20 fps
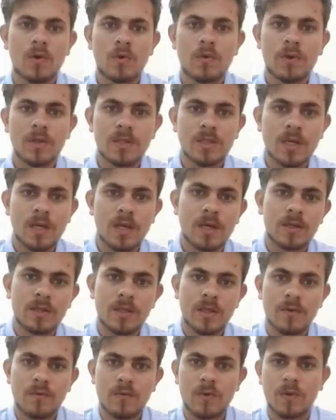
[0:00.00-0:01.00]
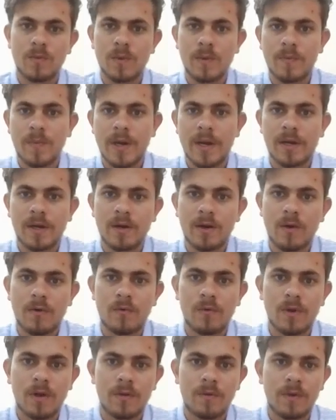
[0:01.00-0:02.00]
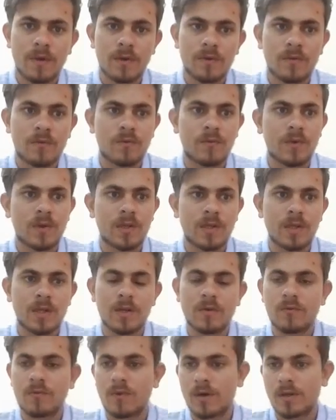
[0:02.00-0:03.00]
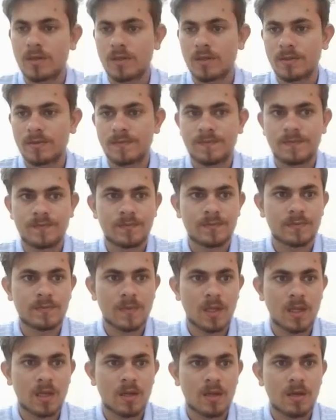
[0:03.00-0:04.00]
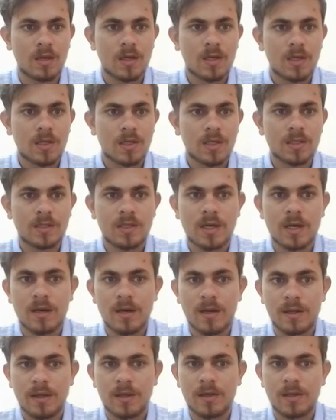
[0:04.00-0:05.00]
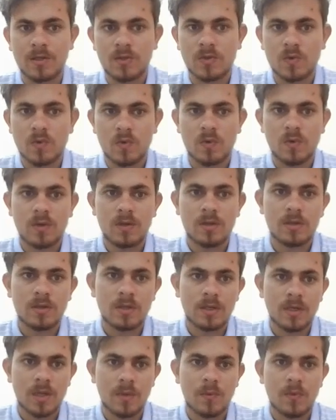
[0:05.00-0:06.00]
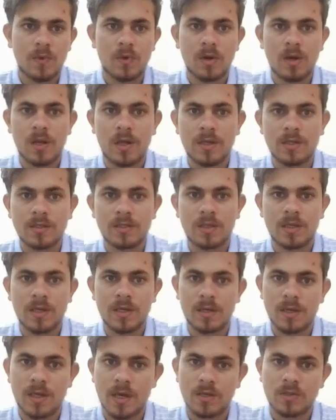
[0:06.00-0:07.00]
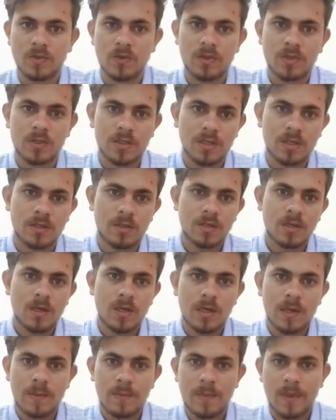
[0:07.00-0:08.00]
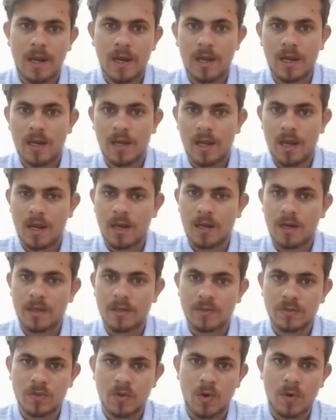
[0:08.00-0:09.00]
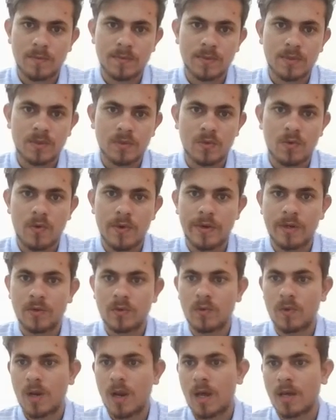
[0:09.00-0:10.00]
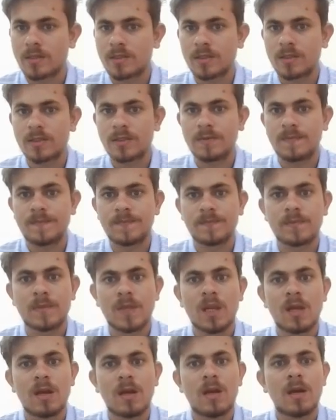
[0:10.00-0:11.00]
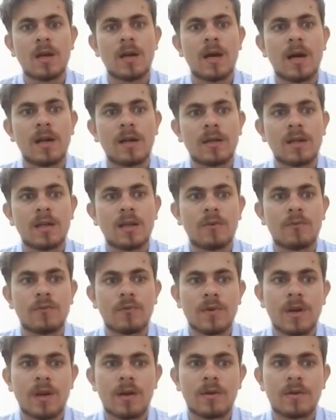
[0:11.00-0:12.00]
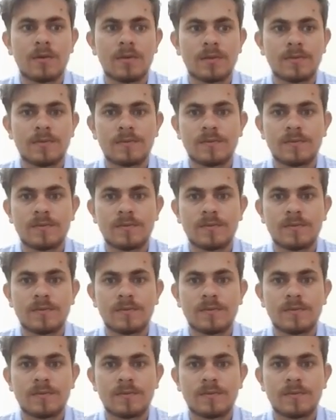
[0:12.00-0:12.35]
who decided they would be better off living with their father. Struggling in school, demoralized and exhausted, Betty and stops going to classes until a friend